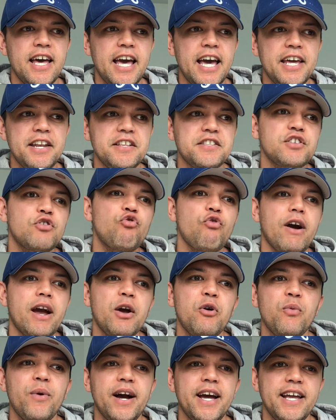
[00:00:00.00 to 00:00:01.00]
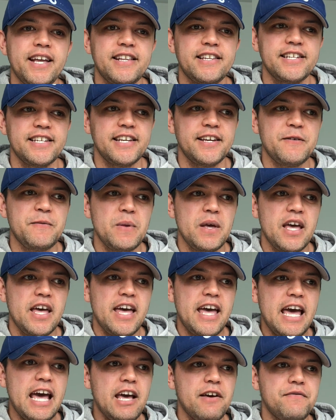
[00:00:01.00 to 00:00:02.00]
and it's a great way to
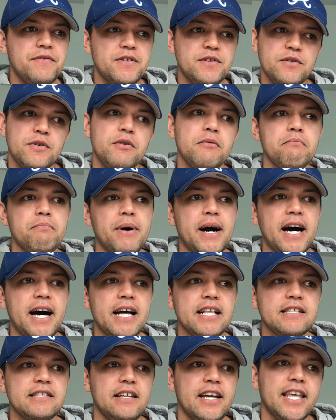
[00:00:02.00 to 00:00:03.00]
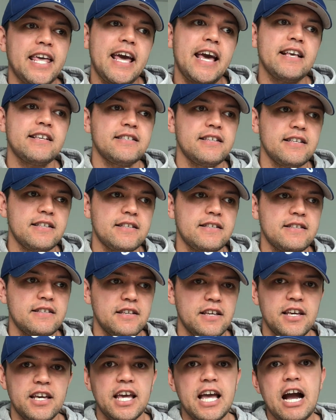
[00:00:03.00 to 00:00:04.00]
have certain parts like
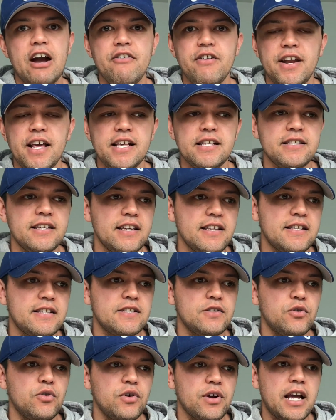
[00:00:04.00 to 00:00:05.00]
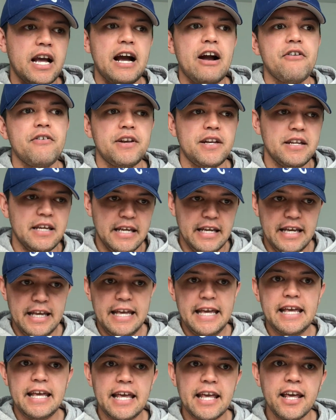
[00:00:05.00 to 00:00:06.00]
assets, current assets, or current
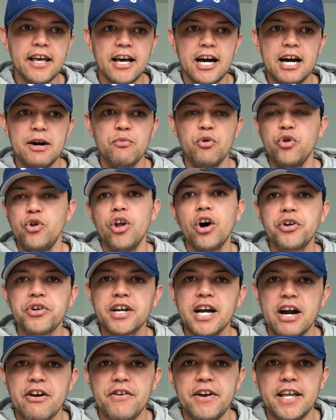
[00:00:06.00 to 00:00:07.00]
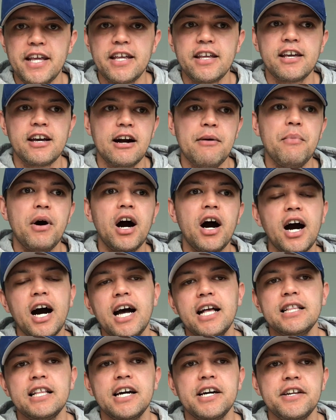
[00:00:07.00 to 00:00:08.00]
income or non-current income
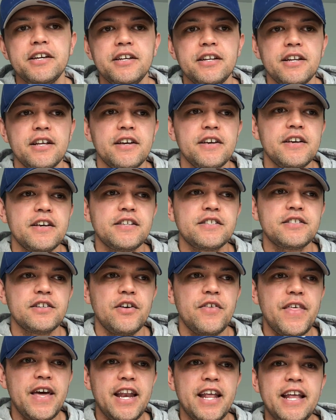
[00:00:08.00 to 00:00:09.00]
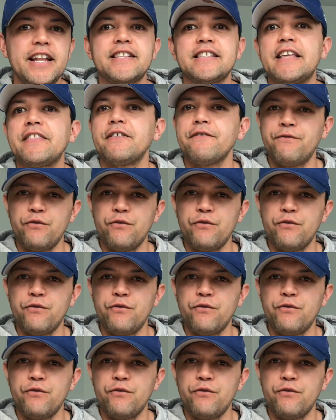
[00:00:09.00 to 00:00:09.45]
highlighted so that it's at the